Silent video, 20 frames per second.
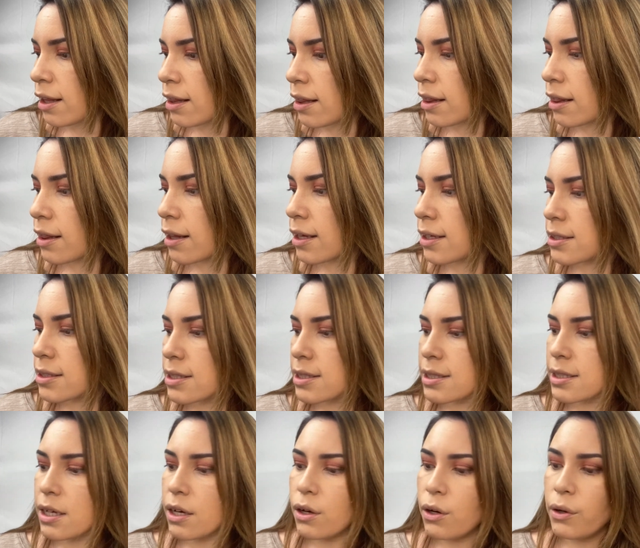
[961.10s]
let's
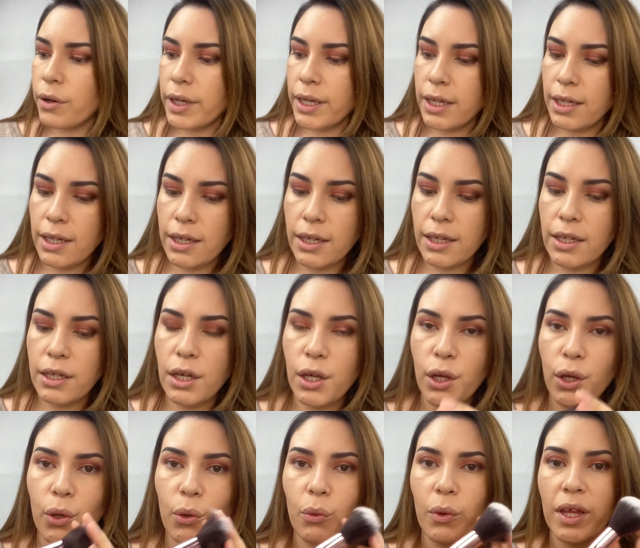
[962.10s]
go in
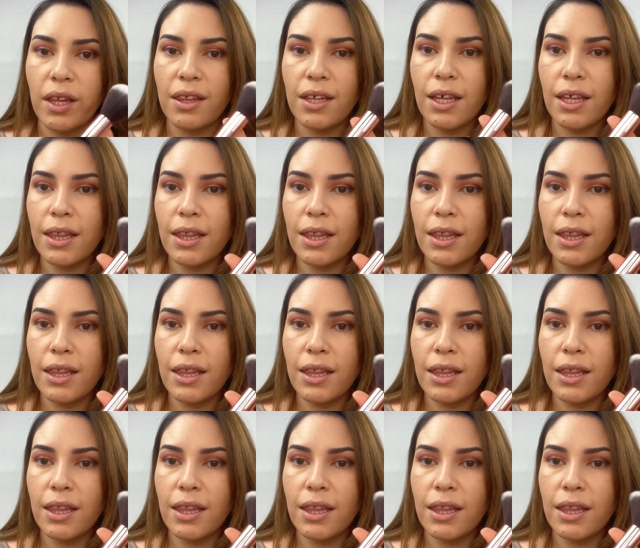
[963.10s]
with